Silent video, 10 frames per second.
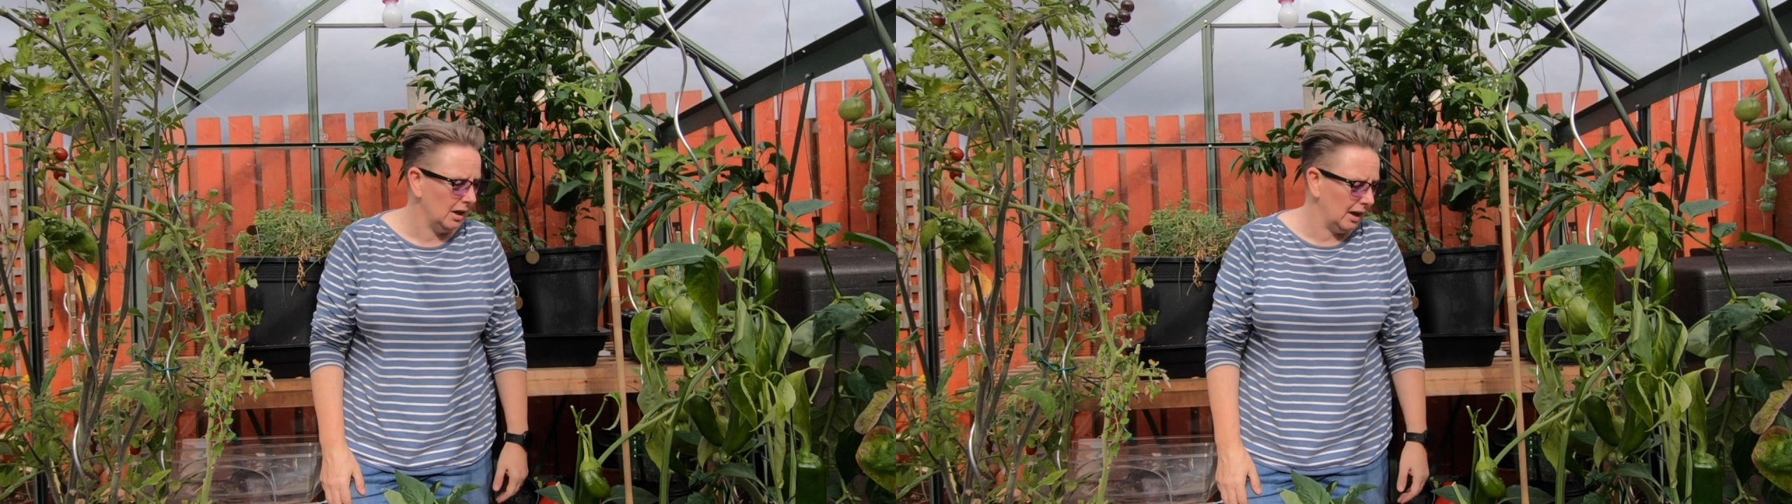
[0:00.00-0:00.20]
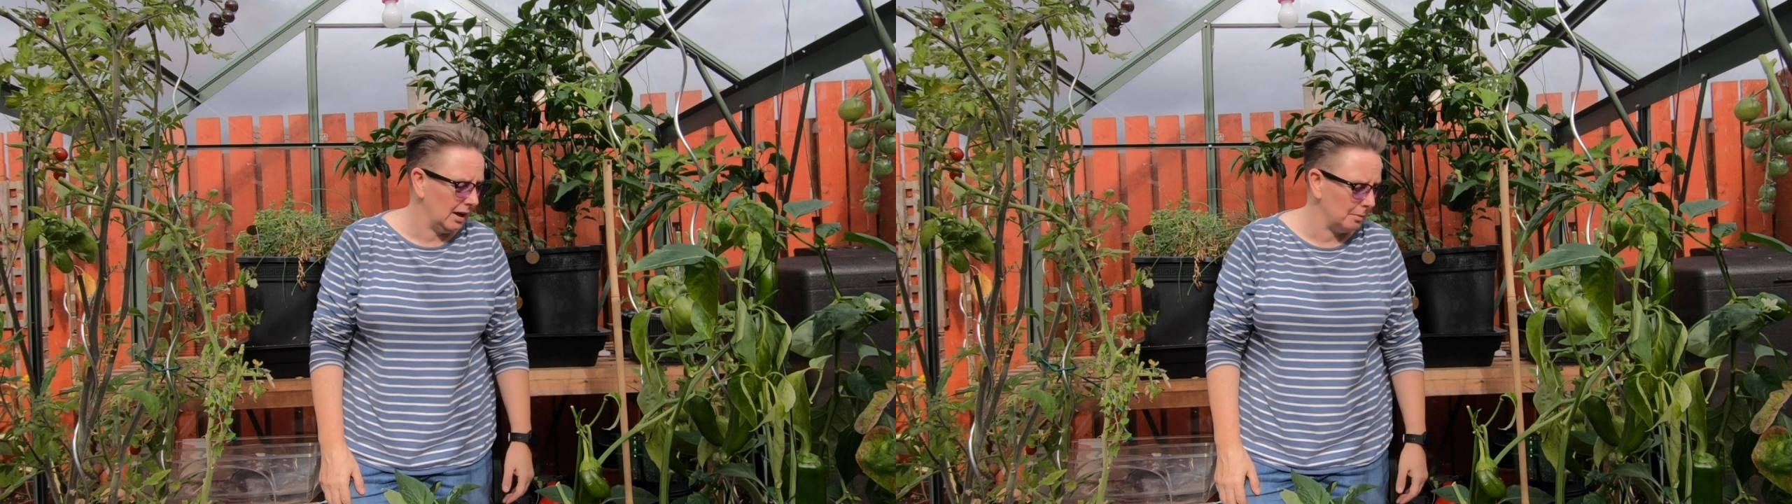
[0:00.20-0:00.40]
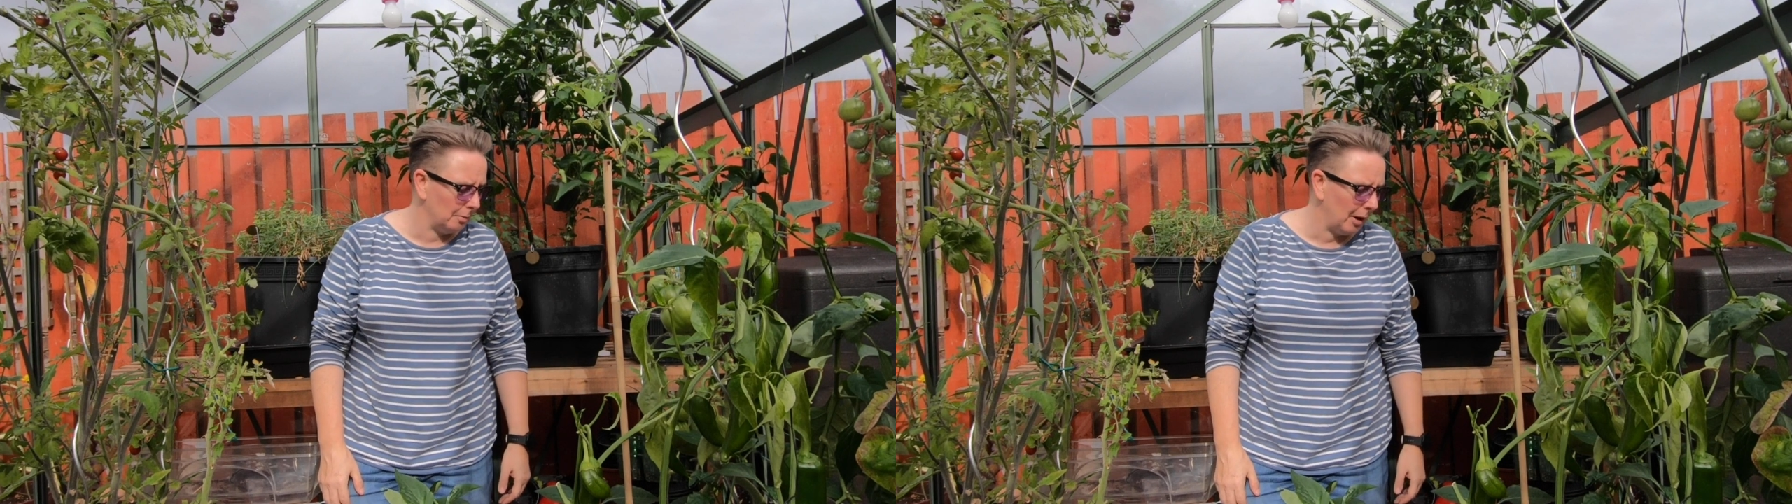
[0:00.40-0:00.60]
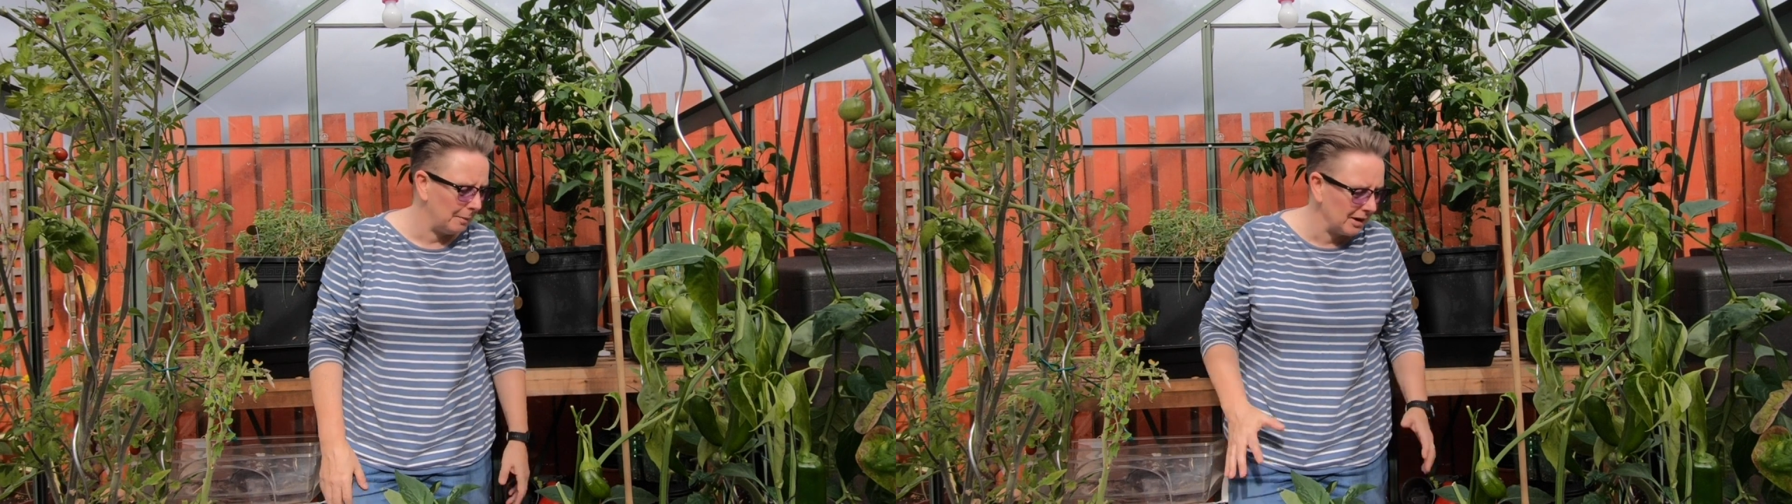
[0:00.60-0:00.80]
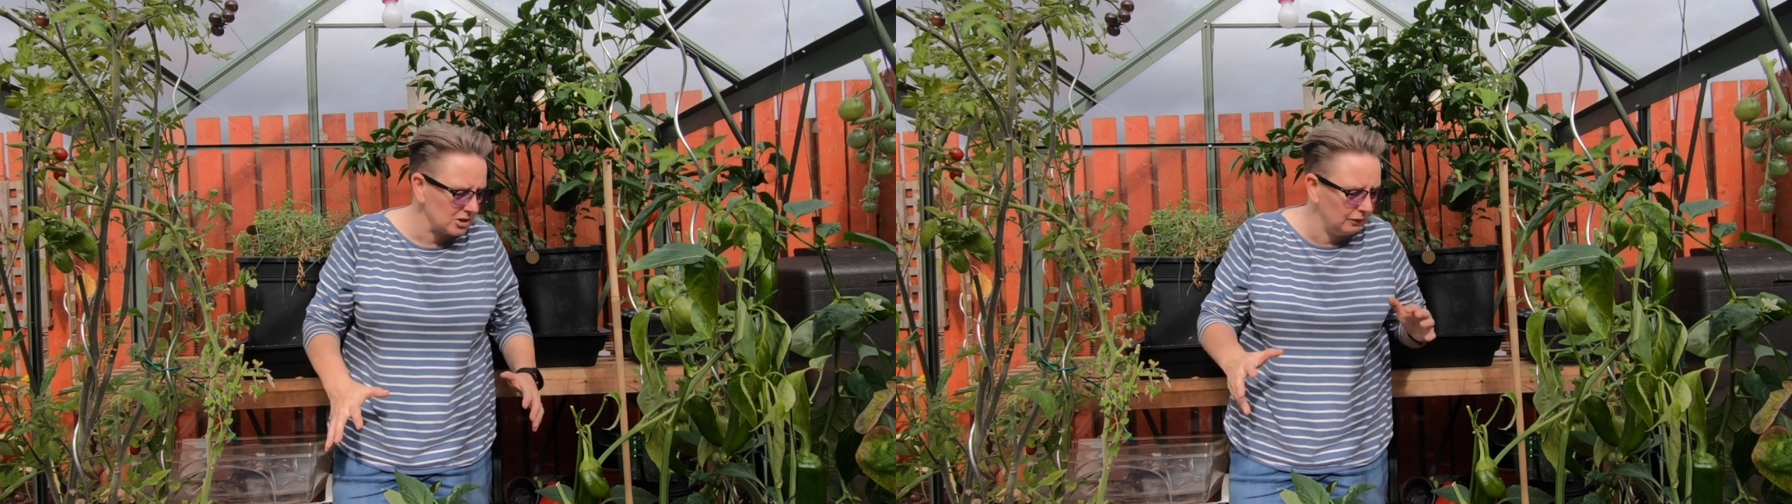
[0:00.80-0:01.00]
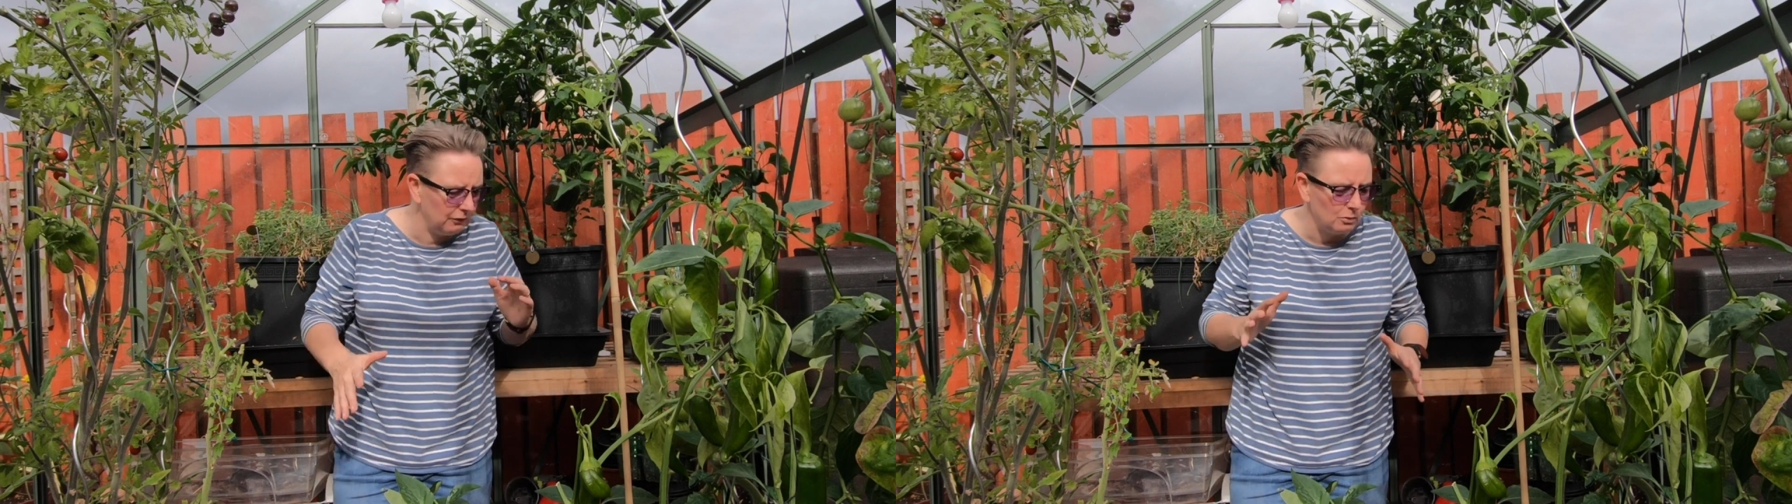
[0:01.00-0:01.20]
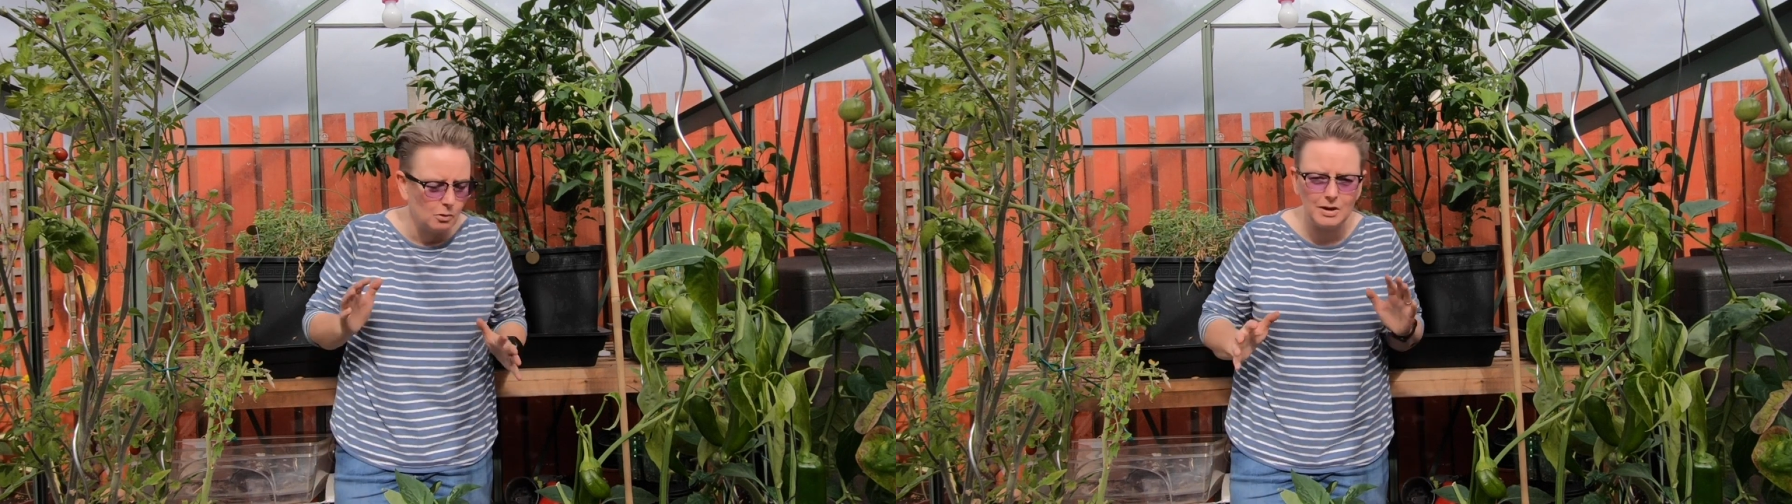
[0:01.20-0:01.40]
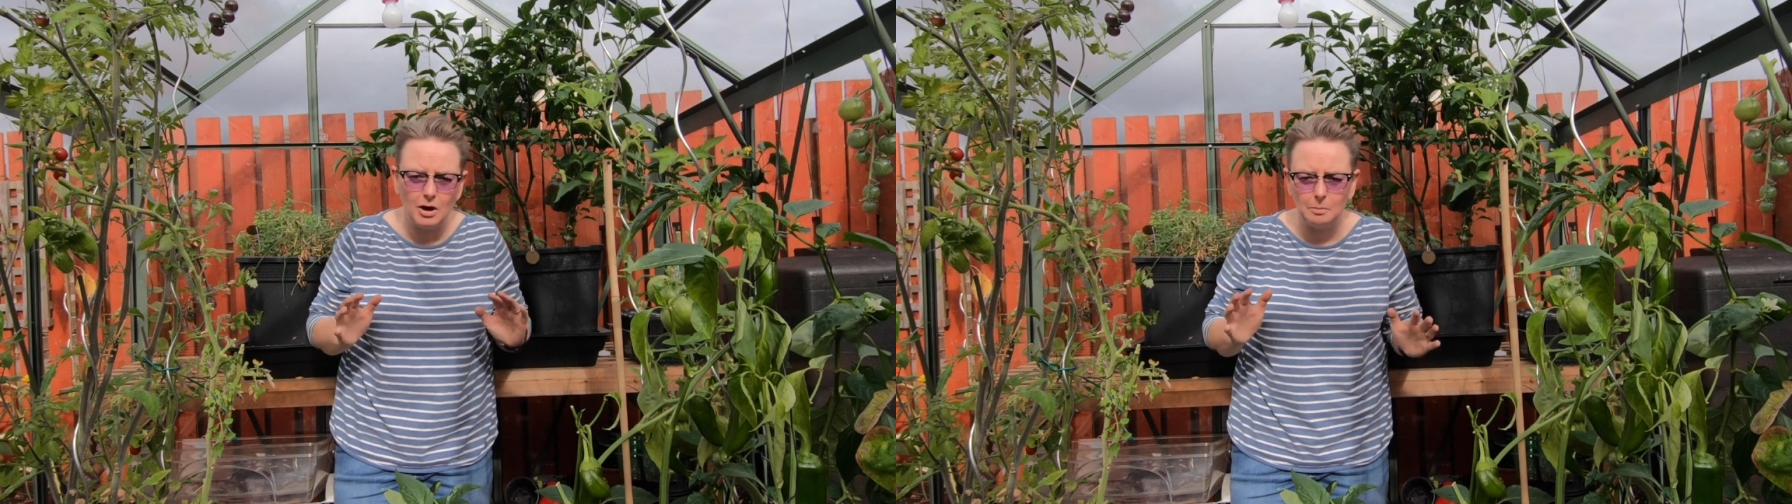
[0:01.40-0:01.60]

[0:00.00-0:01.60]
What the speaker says: But I'm actually feeling quite